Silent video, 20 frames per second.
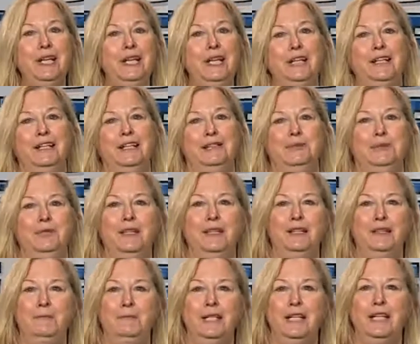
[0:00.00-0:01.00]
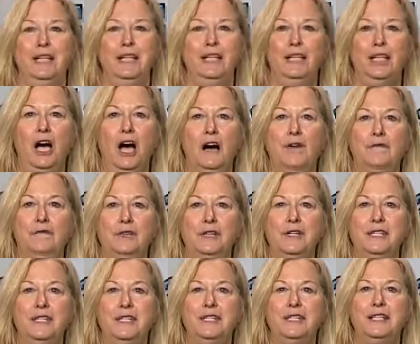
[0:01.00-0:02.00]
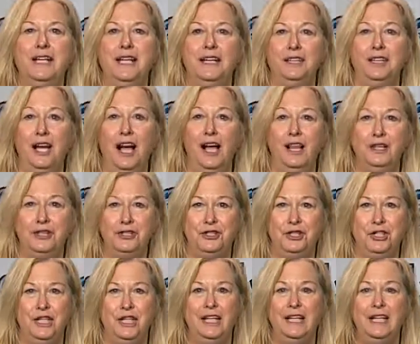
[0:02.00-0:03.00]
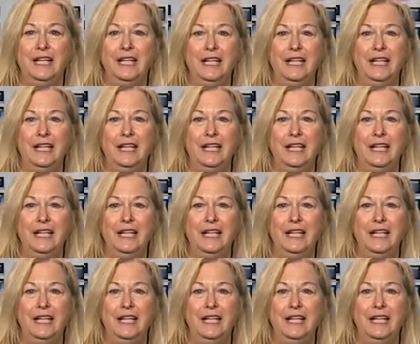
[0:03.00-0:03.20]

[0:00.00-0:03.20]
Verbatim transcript: in with meeting conference technology,